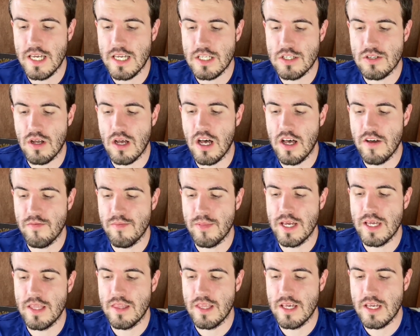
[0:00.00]
So I've
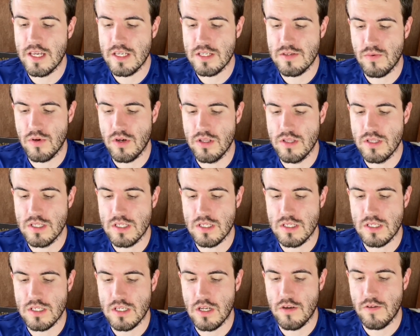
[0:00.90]
made these ones
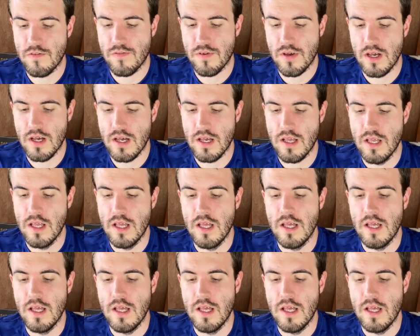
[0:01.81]
so far.